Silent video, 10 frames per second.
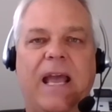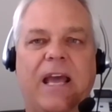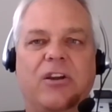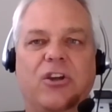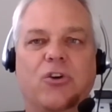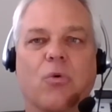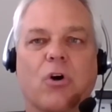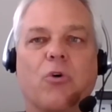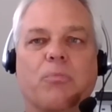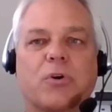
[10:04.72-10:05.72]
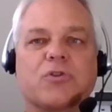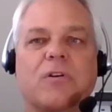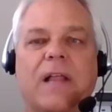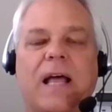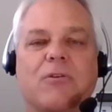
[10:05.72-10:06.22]
And your own
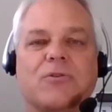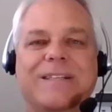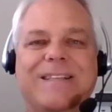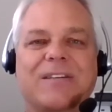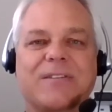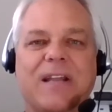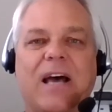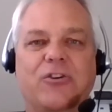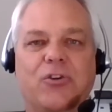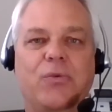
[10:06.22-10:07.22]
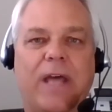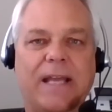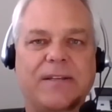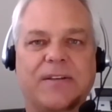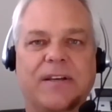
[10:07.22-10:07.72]
personal house does not do
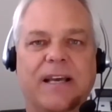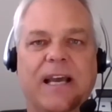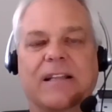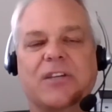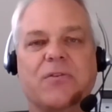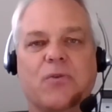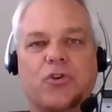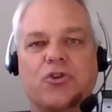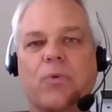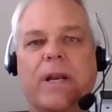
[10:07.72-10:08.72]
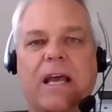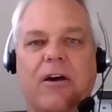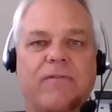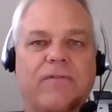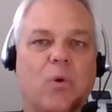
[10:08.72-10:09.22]
that. Unless, of course, you're renting
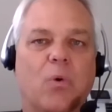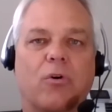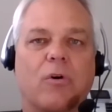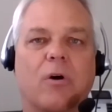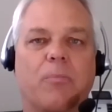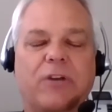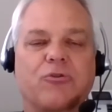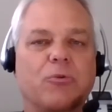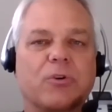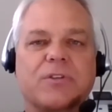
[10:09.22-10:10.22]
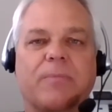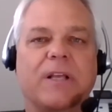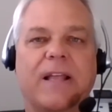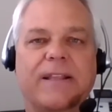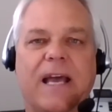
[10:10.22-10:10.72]
out a floor or a bedroom or
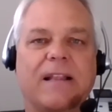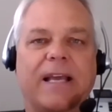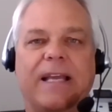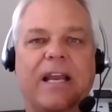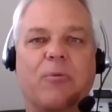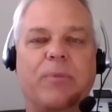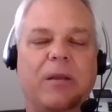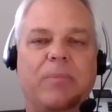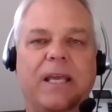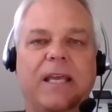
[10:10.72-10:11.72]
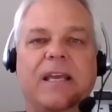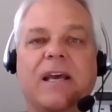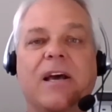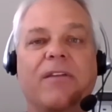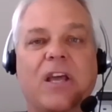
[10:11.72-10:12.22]
something like that, like an Airbnb,
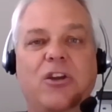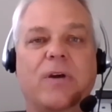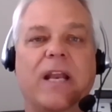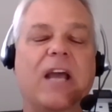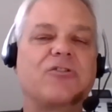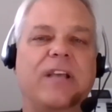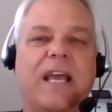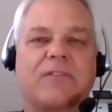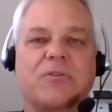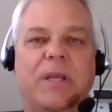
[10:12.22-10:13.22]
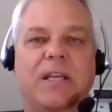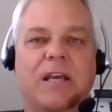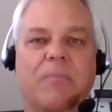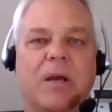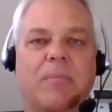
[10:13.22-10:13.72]
then you can actually have some
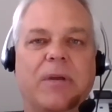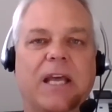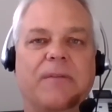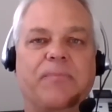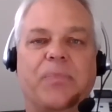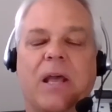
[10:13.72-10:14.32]
income coming in.